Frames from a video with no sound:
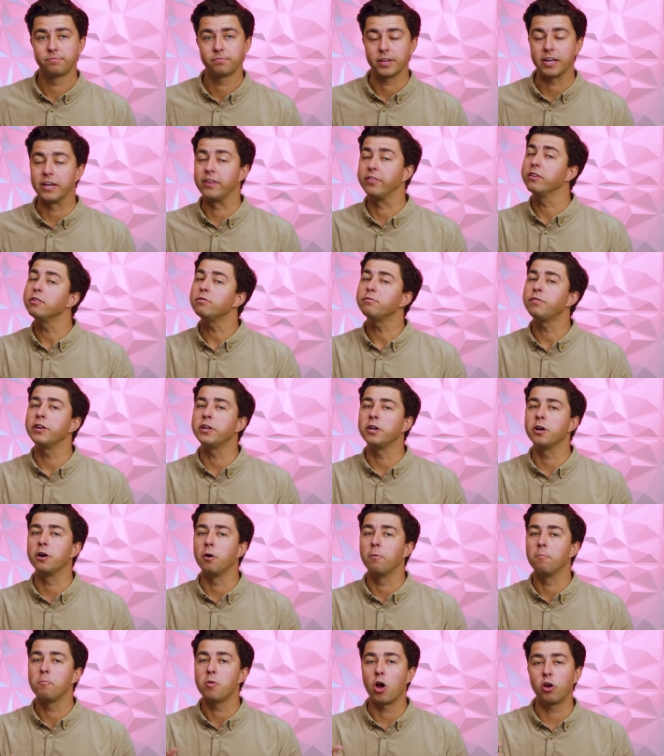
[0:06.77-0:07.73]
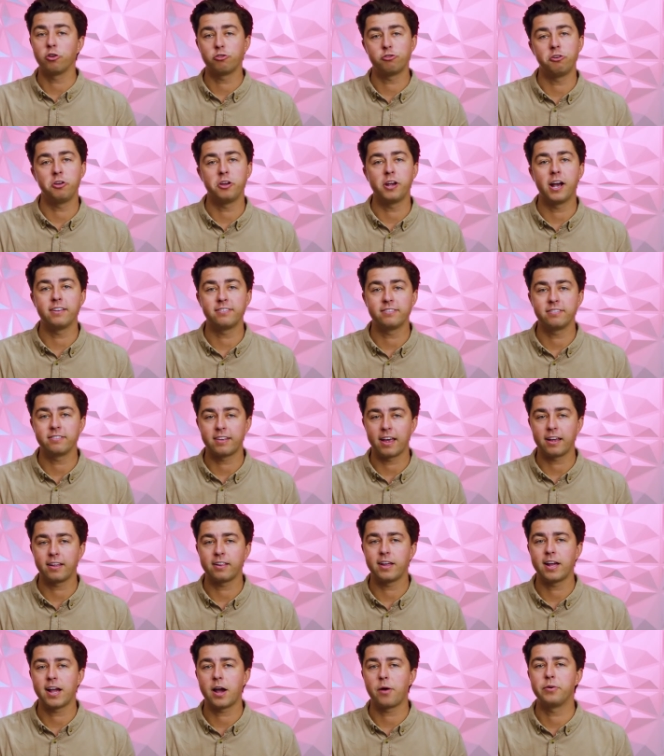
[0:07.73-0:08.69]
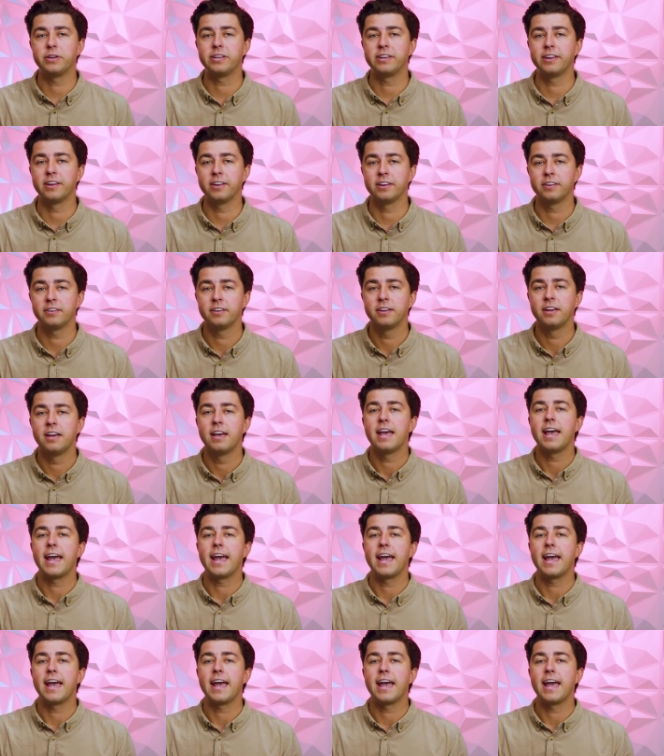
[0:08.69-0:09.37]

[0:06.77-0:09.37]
In this video, I'll show you guys exactly how we did it